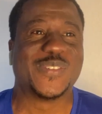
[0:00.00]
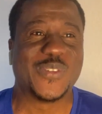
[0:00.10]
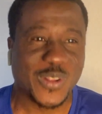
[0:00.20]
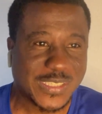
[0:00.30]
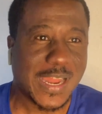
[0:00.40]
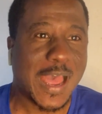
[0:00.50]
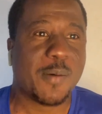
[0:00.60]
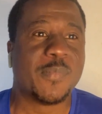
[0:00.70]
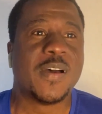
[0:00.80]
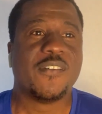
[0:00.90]
It was
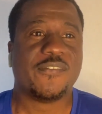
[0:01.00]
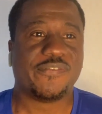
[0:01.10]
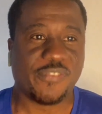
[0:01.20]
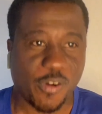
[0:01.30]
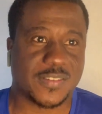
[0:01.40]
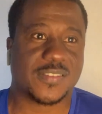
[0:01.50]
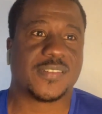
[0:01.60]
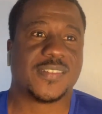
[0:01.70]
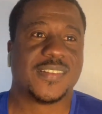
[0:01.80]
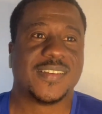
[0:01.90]
Nottingham
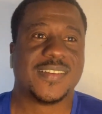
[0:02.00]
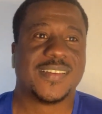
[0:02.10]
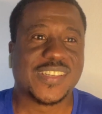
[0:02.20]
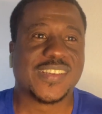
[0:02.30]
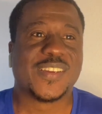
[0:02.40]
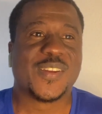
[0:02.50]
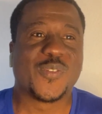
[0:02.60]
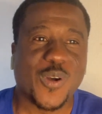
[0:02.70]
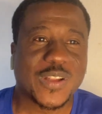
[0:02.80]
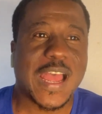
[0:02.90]
Forest.
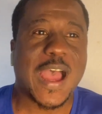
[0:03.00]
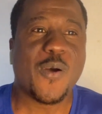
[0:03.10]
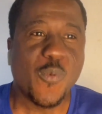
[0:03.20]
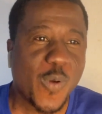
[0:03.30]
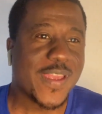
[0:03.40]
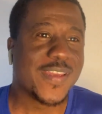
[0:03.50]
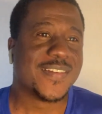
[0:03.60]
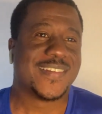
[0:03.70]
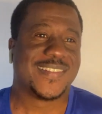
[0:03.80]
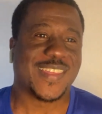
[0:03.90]
Chelsea got
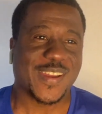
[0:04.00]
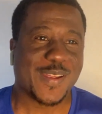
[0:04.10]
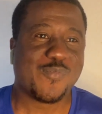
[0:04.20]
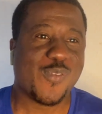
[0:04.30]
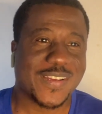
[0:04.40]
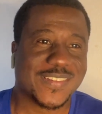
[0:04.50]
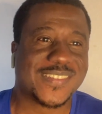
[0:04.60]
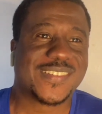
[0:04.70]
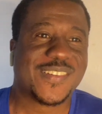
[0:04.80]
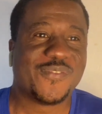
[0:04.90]
away 3
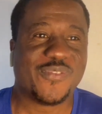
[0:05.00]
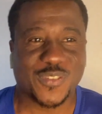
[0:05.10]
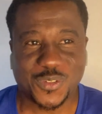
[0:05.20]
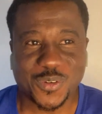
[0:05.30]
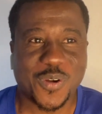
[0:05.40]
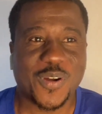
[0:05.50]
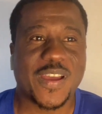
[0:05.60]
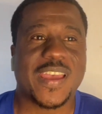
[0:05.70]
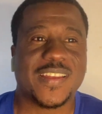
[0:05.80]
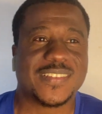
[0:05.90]
points for
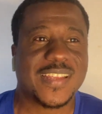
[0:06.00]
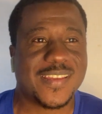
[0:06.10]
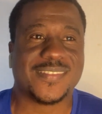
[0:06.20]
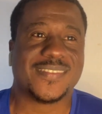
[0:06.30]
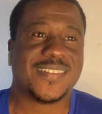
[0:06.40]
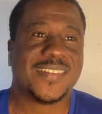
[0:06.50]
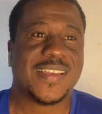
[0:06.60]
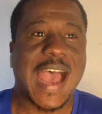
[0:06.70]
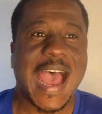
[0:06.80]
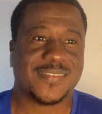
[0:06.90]
sure. And
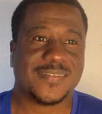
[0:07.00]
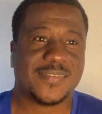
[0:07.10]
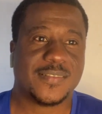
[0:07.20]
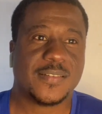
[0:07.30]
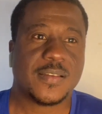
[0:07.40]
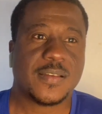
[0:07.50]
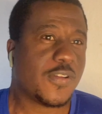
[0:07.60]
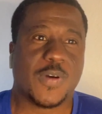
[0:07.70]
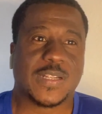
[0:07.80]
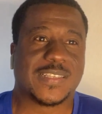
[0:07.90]
hey, Arsenal.
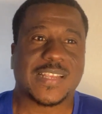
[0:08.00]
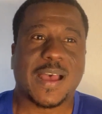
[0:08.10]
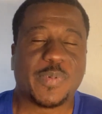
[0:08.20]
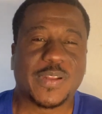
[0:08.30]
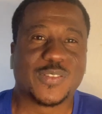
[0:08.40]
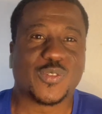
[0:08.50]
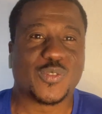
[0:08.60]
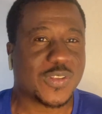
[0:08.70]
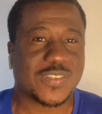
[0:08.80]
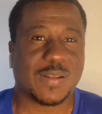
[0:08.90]
I don't know what is
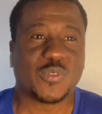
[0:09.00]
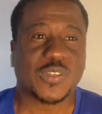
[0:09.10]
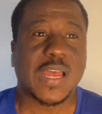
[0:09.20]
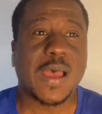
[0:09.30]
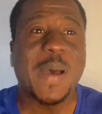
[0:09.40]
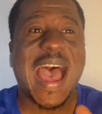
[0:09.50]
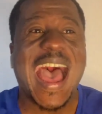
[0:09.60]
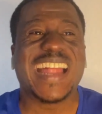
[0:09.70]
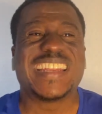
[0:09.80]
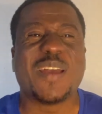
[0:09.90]
happening to Tottenham.
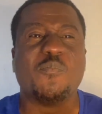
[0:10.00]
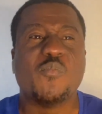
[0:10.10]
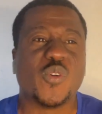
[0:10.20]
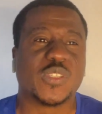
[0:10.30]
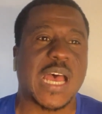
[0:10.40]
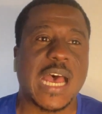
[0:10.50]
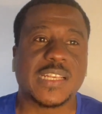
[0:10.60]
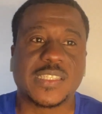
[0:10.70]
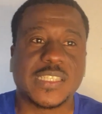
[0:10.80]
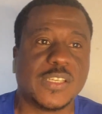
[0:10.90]
Tottenham are the
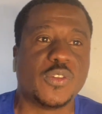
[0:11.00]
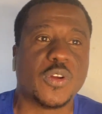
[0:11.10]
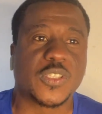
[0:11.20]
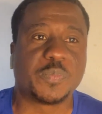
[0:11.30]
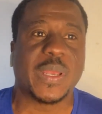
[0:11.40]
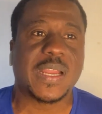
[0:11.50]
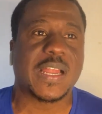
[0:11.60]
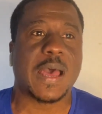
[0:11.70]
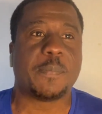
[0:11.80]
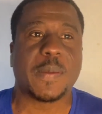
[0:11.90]
most
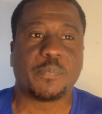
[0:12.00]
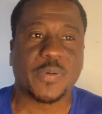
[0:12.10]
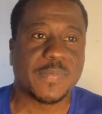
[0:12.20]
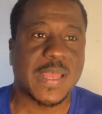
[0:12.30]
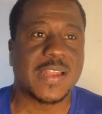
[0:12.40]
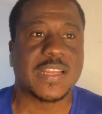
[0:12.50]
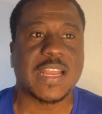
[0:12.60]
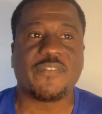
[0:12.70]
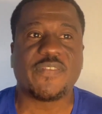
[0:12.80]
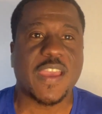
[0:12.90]
unserious big club in
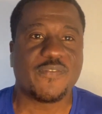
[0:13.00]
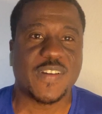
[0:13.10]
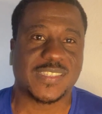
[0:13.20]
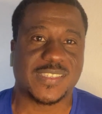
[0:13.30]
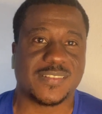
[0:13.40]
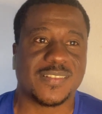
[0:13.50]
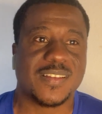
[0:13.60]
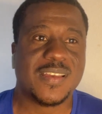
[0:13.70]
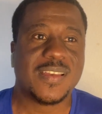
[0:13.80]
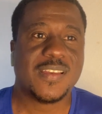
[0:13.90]
Premier League I've ever
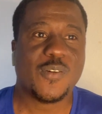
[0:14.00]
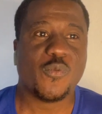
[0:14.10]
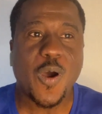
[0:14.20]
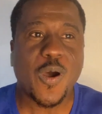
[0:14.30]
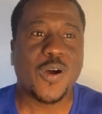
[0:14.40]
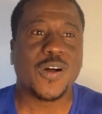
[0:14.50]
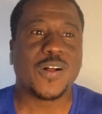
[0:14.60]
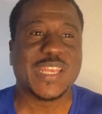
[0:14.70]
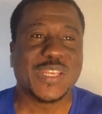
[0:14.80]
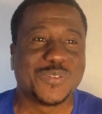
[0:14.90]
seen. With
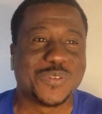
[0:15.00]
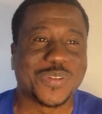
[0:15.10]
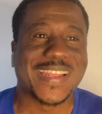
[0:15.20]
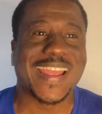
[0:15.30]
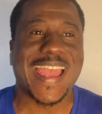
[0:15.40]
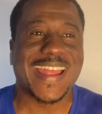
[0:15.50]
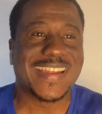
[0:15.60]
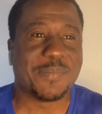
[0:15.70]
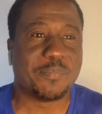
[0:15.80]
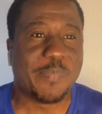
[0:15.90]
all the
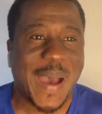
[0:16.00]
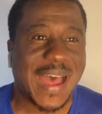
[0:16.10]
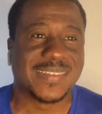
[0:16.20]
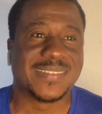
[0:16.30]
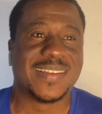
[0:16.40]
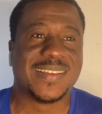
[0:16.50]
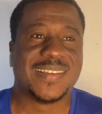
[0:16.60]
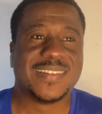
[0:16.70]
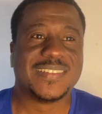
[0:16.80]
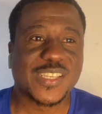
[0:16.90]
injury and the
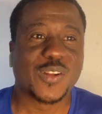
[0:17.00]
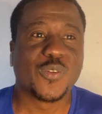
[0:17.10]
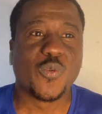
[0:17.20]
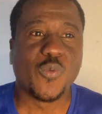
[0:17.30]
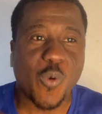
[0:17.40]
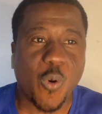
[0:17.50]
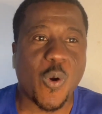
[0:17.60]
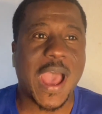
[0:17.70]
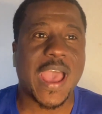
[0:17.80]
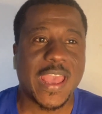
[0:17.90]
ban, they still
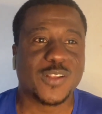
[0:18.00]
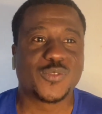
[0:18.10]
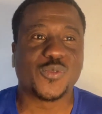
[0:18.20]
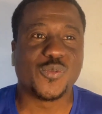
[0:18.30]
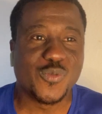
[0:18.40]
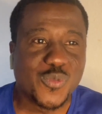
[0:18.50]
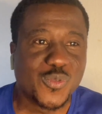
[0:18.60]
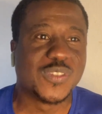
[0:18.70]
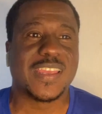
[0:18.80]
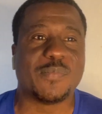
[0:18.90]
go ahead to
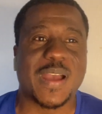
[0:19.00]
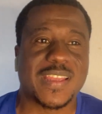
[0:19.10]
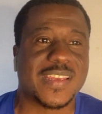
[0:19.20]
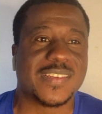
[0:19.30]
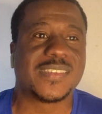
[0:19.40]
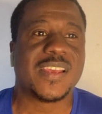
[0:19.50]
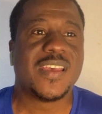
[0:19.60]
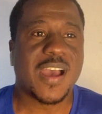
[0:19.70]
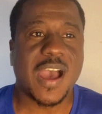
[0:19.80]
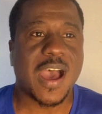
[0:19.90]
lose the game
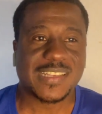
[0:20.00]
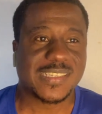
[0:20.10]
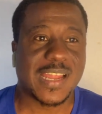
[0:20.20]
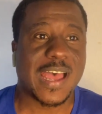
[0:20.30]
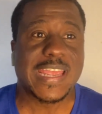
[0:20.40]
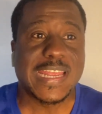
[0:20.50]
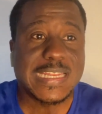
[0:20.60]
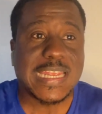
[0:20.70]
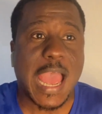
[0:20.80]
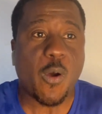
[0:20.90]
against
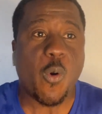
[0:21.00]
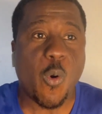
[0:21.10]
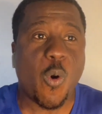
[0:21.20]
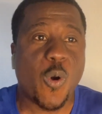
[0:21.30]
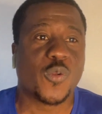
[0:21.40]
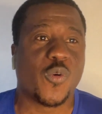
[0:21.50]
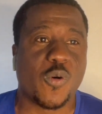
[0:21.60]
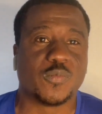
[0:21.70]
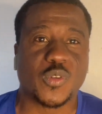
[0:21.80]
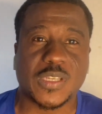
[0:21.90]
Arsenal in their
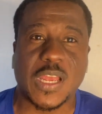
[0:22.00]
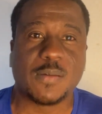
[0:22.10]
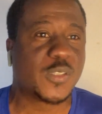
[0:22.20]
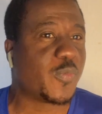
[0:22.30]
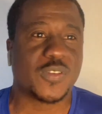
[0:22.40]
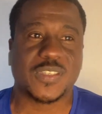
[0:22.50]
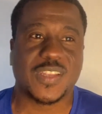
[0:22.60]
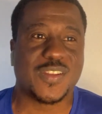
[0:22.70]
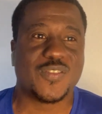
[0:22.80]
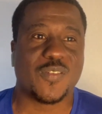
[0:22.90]
own home, Tottenham
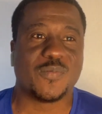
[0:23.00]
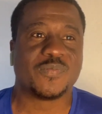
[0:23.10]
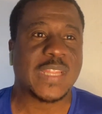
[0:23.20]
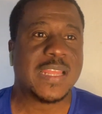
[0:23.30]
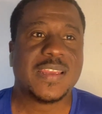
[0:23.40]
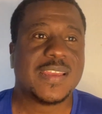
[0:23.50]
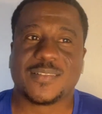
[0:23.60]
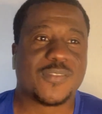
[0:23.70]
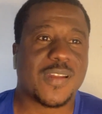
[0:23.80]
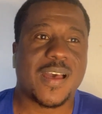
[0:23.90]
Sports Stadium.
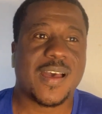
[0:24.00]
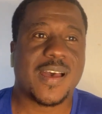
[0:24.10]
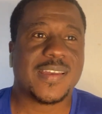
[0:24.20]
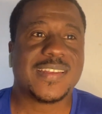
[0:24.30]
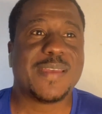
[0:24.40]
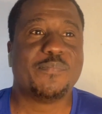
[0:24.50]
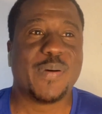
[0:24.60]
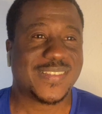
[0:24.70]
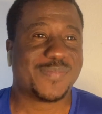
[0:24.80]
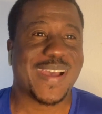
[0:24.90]
That's it,
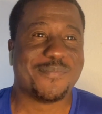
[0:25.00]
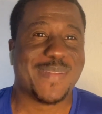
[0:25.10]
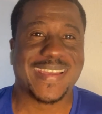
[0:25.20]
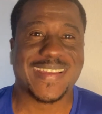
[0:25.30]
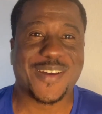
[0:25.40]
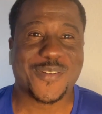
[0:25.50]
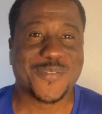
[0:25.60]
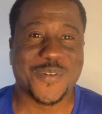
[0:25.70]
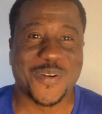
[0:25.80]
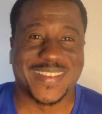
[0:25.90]
it bust my
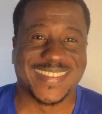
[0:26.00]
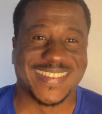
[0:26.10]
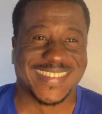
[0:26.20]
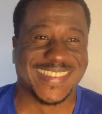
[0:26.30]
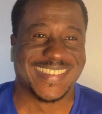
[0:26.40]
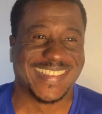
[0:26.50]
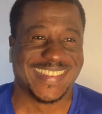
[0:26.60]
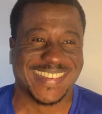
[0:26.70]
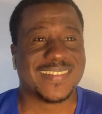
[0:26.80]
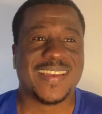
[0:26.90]
mind. I don't know.
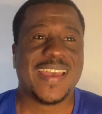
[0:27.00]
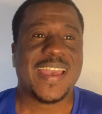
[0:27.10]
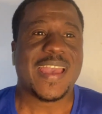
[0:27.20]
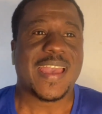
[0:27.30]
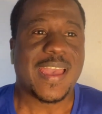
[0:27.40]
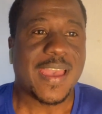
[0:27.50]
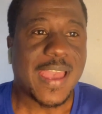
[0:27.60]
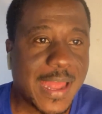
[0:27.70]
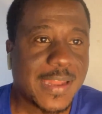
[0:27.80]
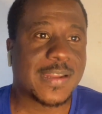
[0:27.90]
But hey,
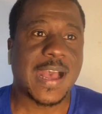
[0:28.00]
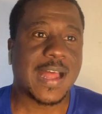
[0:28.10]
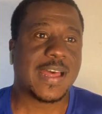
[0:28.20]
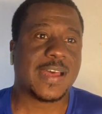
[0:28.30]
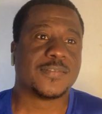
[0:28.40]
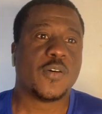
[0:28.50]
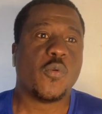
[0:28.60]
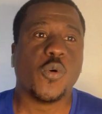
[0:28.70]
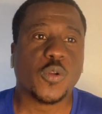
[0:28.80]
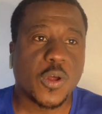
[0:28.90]
Erling
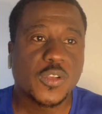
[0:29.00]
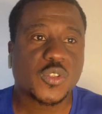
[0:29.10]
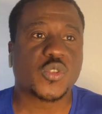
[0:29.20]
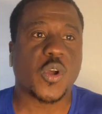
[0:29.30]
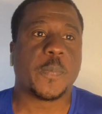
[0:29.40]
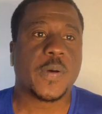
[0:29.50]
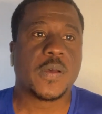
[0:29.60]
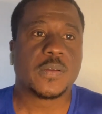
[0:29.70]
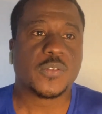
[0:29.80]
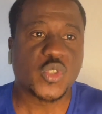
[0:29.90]
Haaland will not
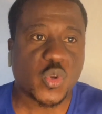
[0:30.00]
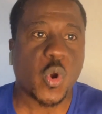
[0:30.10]
stop